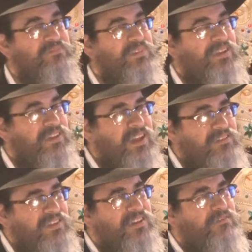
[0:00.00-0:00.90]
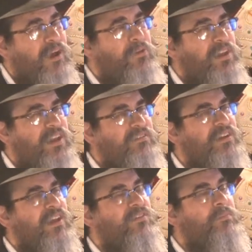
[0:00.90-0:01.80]
It's easy. It's very easy
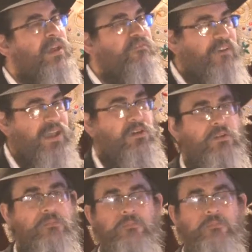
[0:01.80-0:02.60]
to give them that fire.